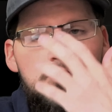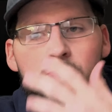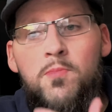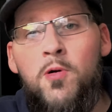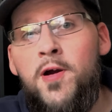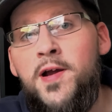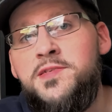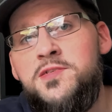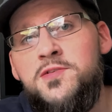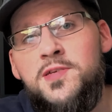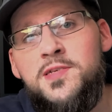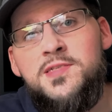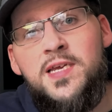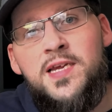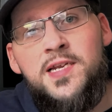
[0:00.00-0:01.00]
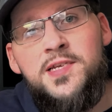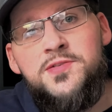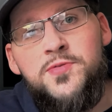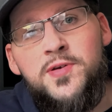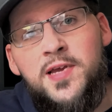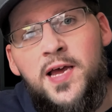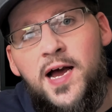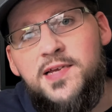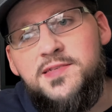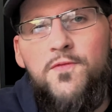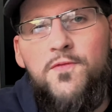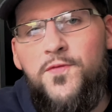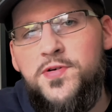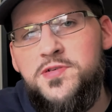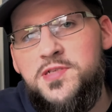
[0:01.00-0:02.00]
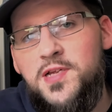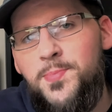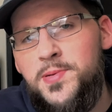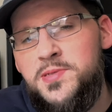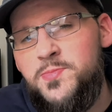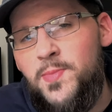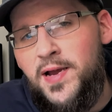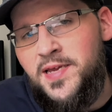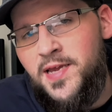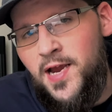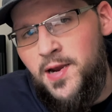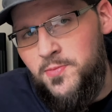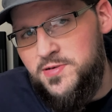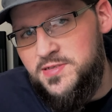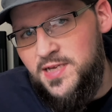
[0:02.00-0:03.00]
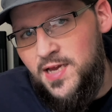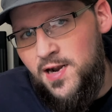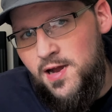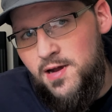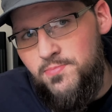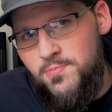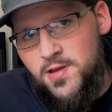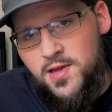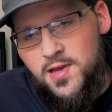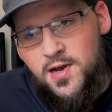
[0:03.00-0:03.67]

Alright, so let's get into it guys. First up, it's my camera setup.